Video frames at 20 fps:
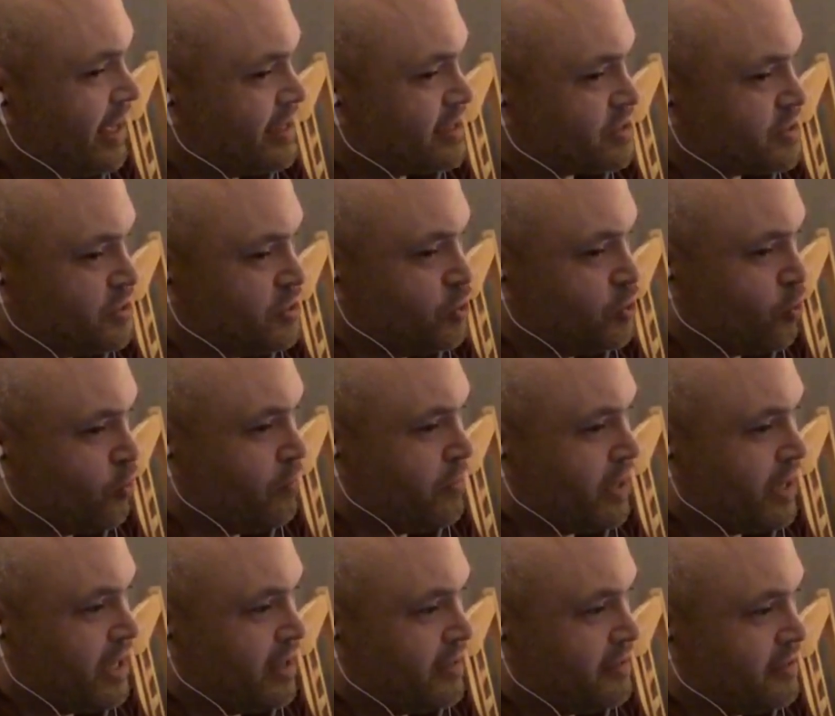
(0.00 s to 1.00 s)
It's
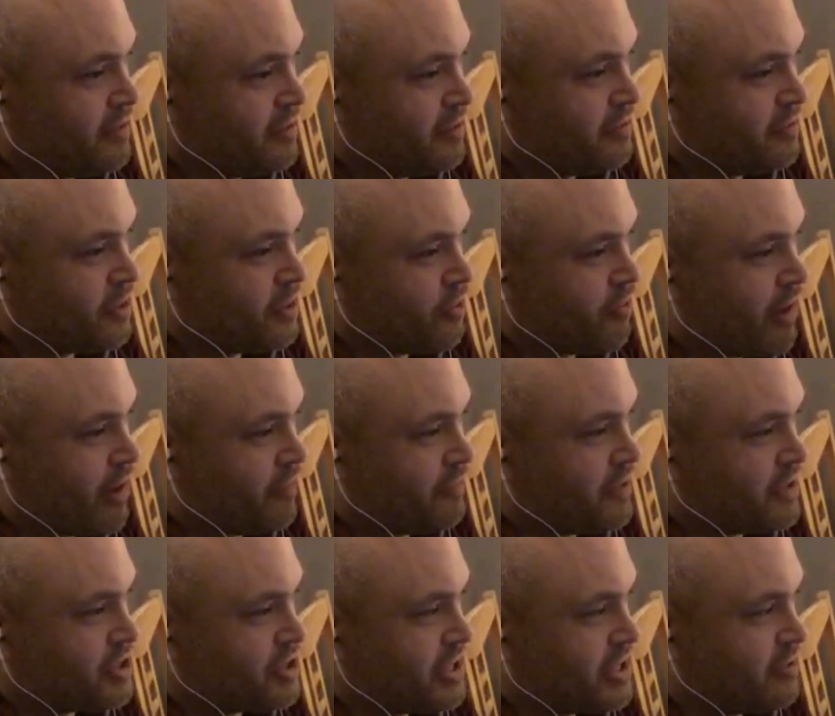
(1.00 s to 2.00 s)
normally the crowd
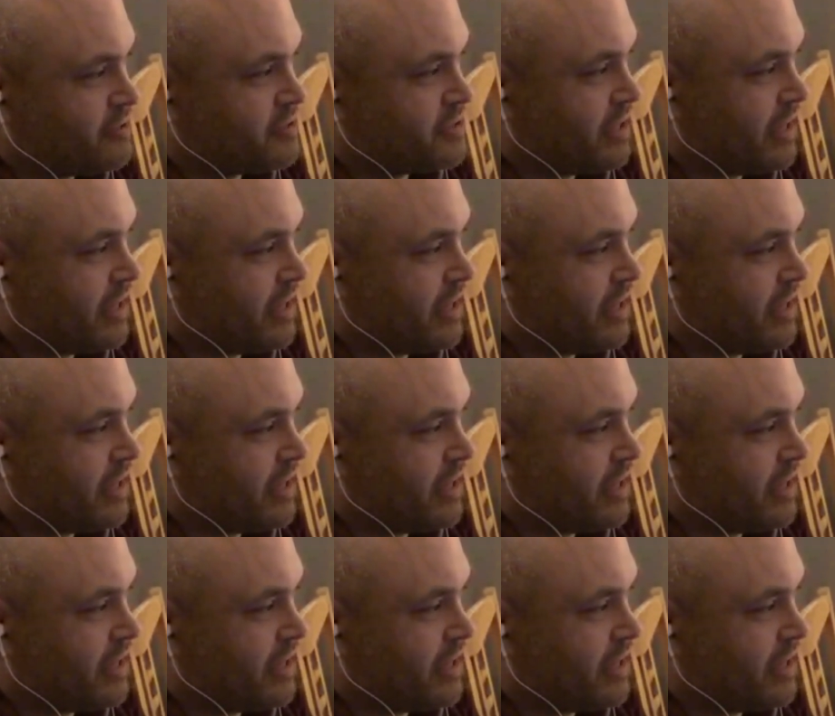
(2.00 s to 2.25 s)
that shouts